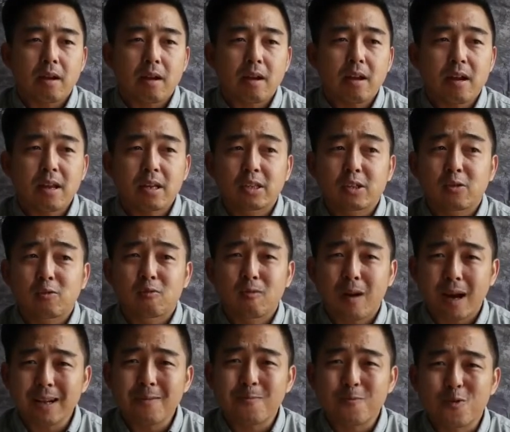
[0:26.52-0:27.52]
it is
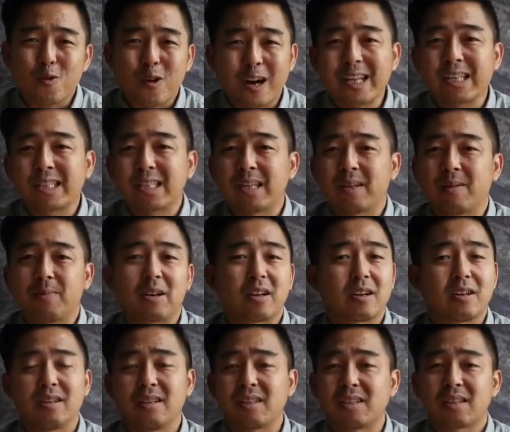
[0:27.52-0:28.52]
rather pricey
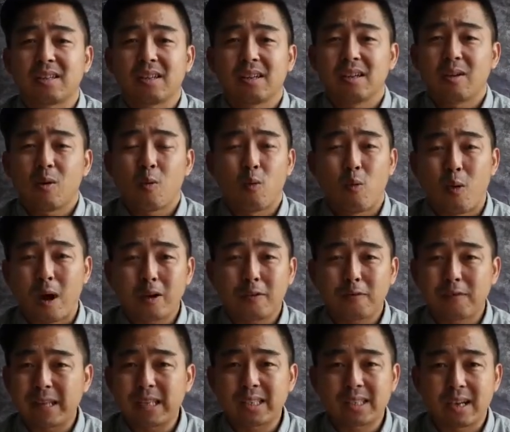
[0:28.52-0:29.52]
because one
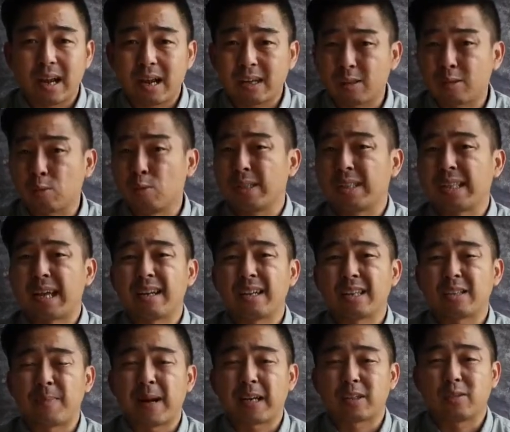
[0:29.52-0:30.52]
of these lights will set
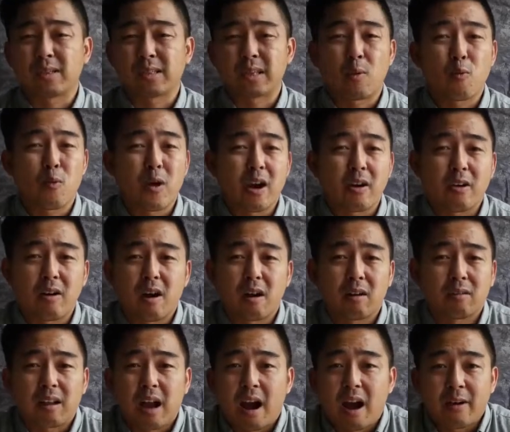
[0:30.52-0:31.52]
us back to somewhere
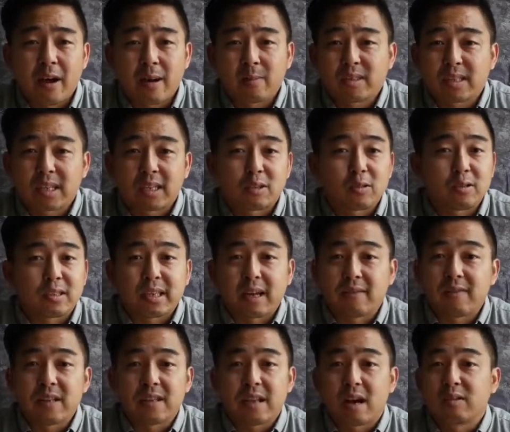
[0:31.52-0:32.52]
around R M six to
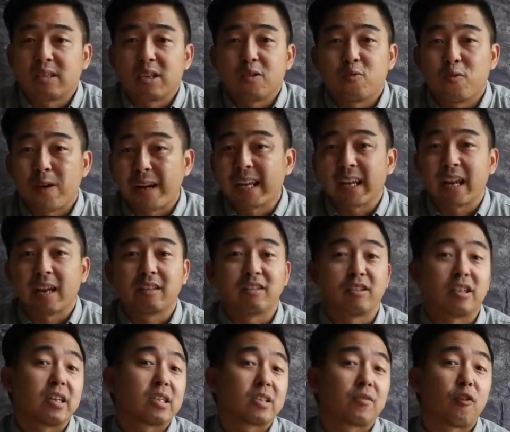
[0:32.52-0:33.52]
seven thousand ringgit
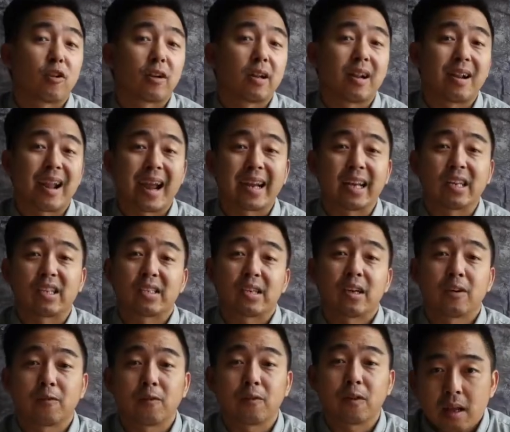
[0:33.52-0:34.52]
just for the light
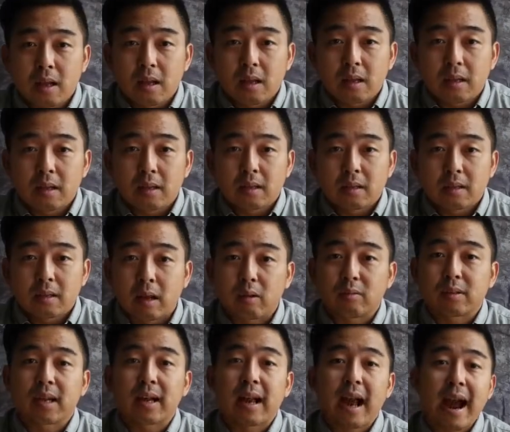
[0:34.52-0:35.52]
itself. Now,
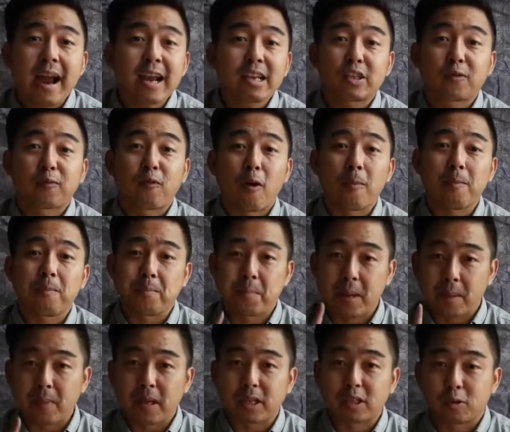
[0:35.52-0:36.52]
the guys from
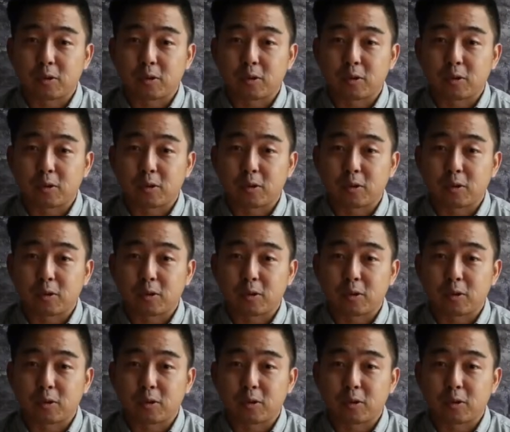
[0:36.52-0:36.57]
Big Big